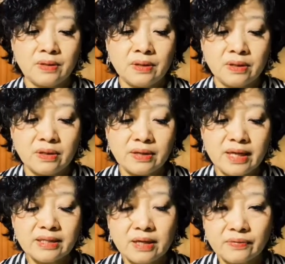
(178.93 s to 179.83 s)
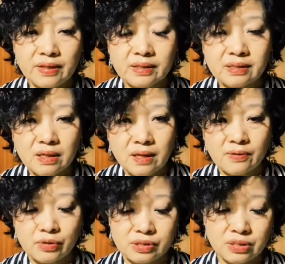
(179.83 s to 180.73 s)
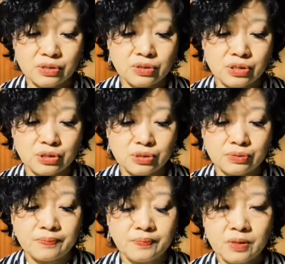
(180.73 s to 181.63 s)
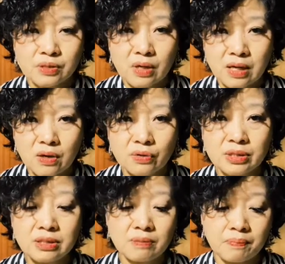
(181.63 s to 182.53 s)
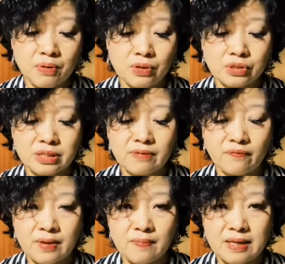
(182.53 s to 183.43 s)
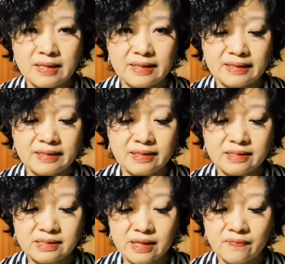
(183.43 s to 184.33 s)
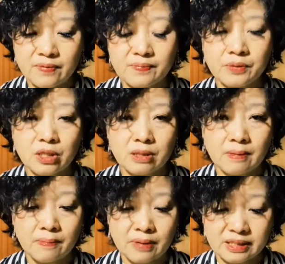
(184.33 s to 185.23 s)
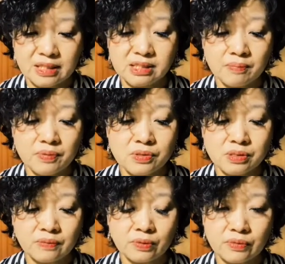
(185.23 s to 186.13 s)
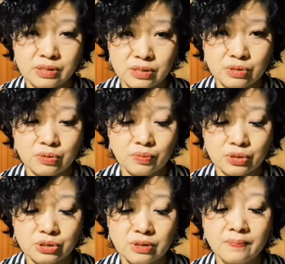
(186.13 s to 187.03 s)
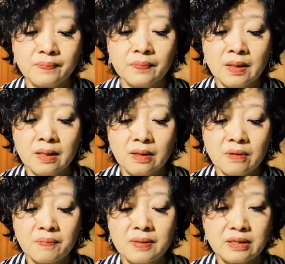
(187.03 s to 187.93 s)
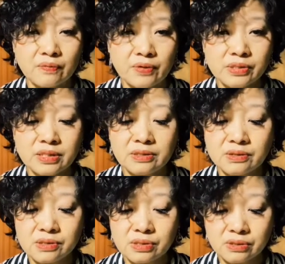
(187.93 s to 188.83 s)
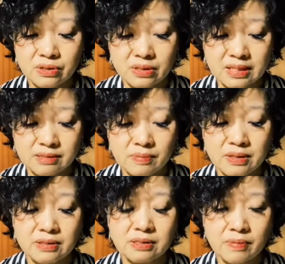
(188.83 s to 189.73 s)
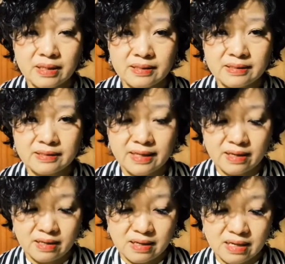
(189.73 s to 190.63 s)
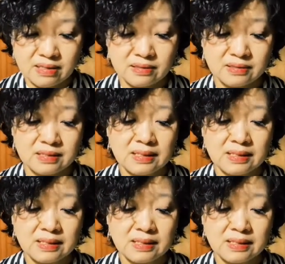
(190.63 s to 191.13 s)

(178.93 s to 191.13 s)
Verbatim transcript: Okay, now next, uh, residential issue. So according to Birch and Fleming in nineteen ninety-seven, the participants of the residential workshop could be the residents, the experienced planners, and leaders.